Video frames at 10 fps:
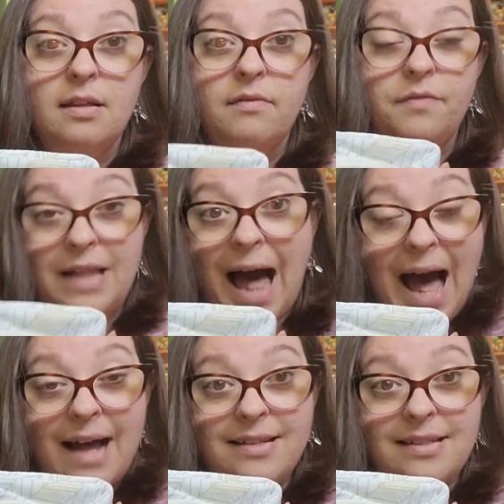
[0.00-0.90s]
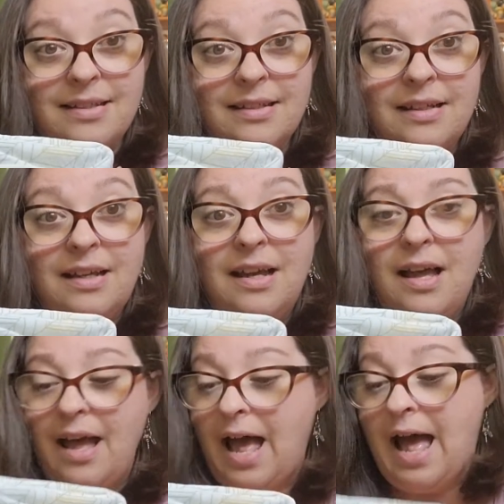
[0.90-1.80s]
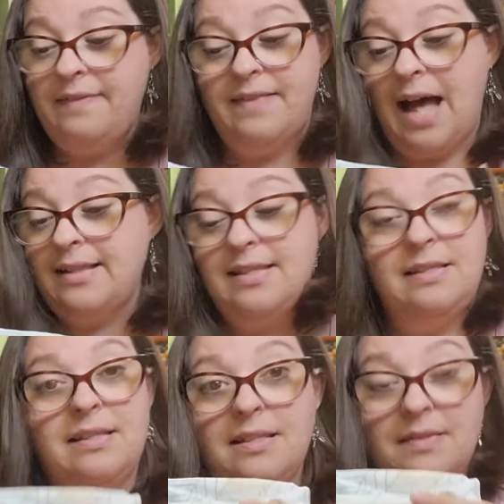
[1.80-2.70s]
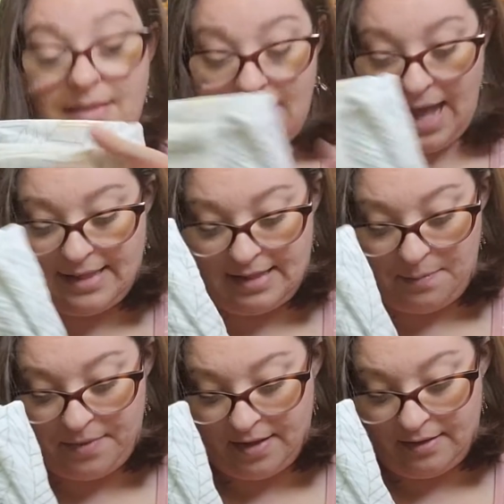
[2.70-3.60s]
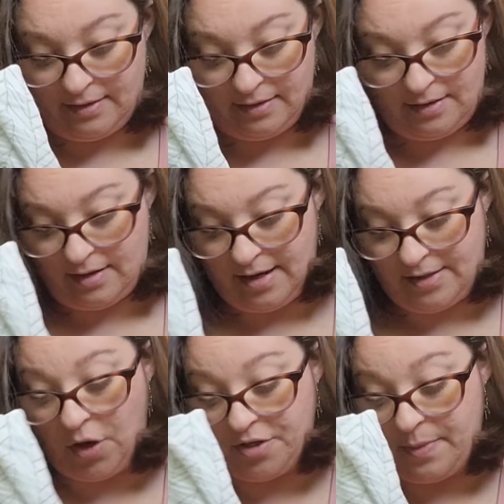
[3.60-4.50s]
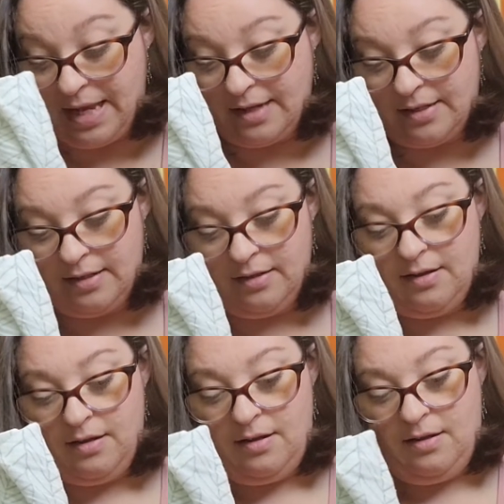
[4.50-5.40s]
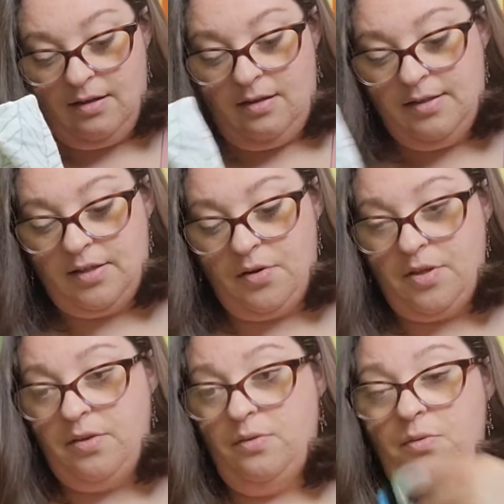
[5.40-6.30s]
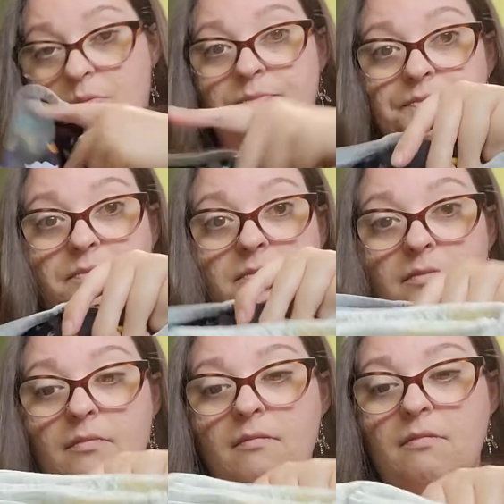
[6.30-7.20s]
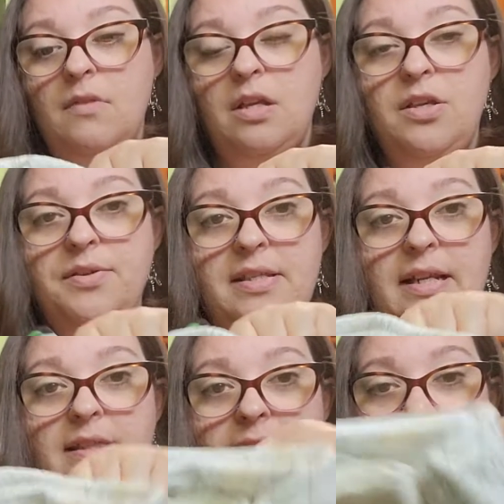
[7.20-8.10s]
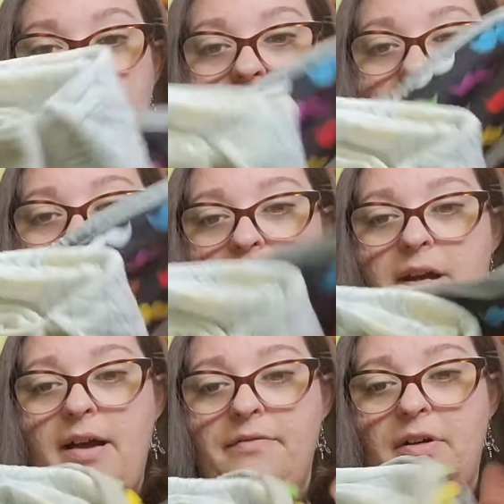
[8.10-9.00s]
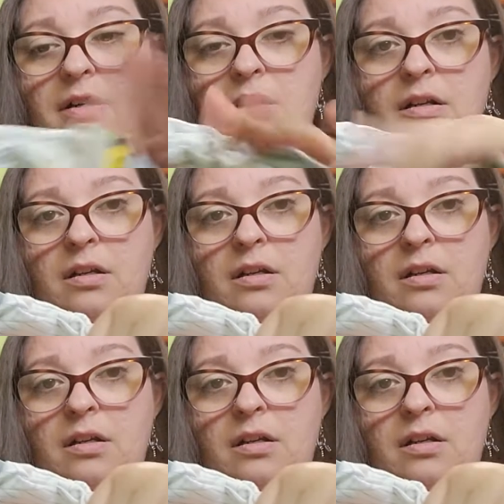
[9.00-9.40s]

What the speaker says: flat, and that's something, it's hard to beat. So you stick this inside your cover,